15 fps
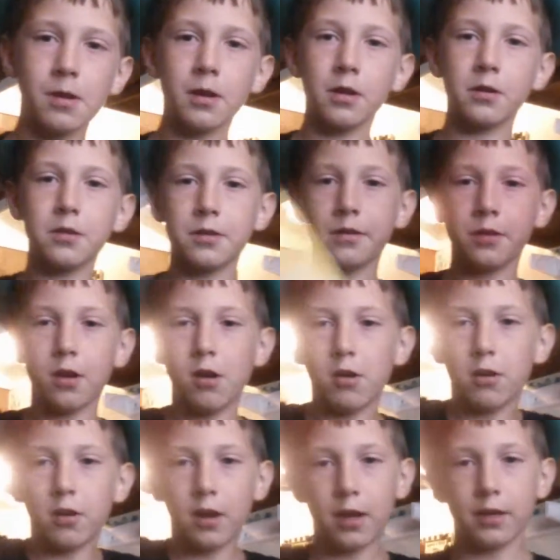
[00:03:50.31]
what it's
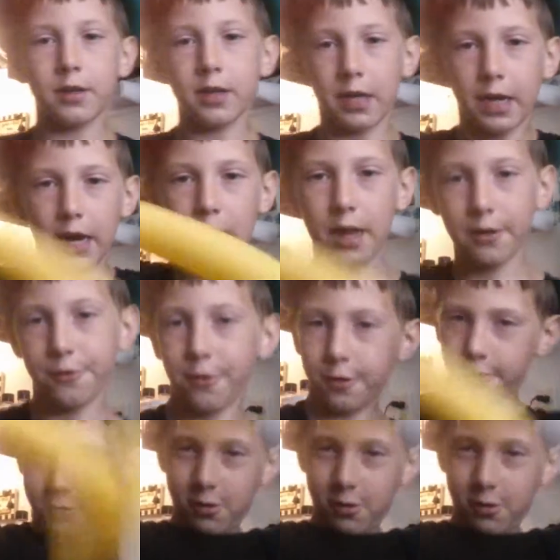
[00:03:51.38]
all like together.